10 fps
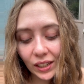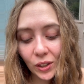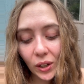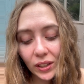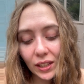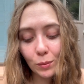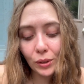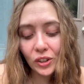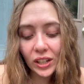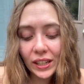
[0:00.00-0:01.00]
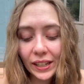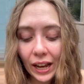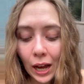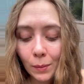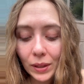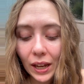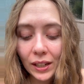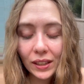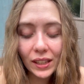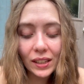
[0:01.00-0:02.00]
know how it says bridge any gaps.
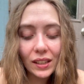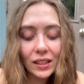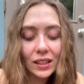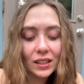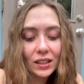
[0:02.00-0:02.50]
I think this is